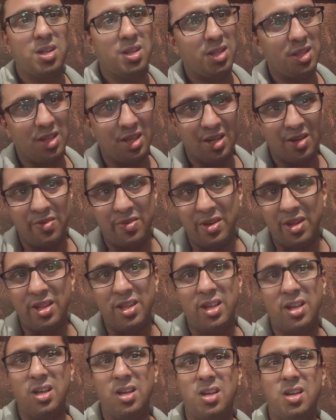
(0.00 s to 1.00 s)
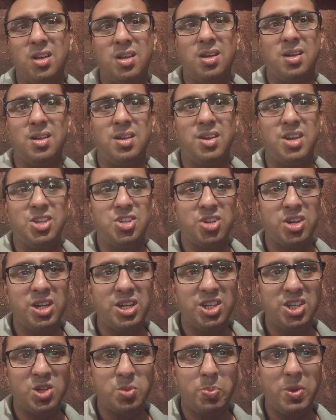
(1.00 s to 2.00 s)
The restaurant
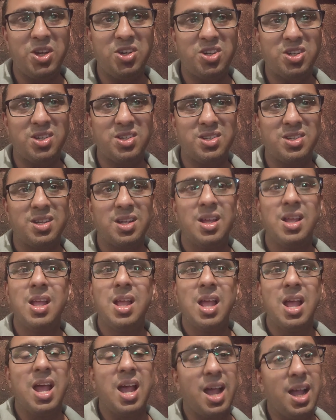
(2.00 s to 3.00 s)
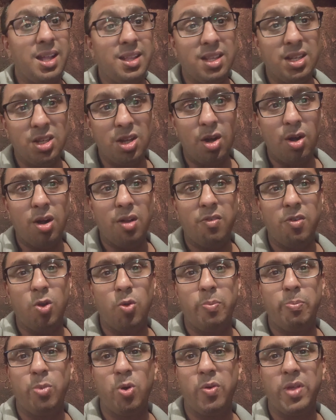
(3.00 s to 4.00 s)
is spacious, and there's a lot of
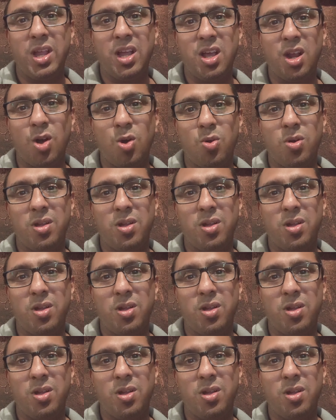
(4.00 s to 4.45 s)
moving crowd.